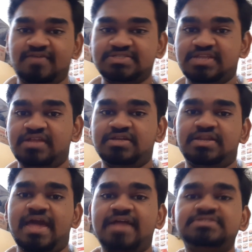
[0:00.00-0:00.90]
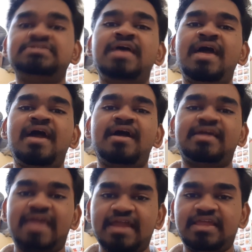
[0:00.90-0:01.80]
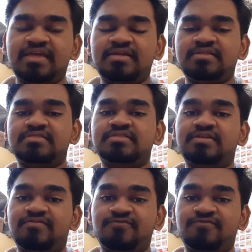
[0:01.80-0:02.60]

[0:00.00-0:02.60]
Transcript: vaccinated. Hence, getting the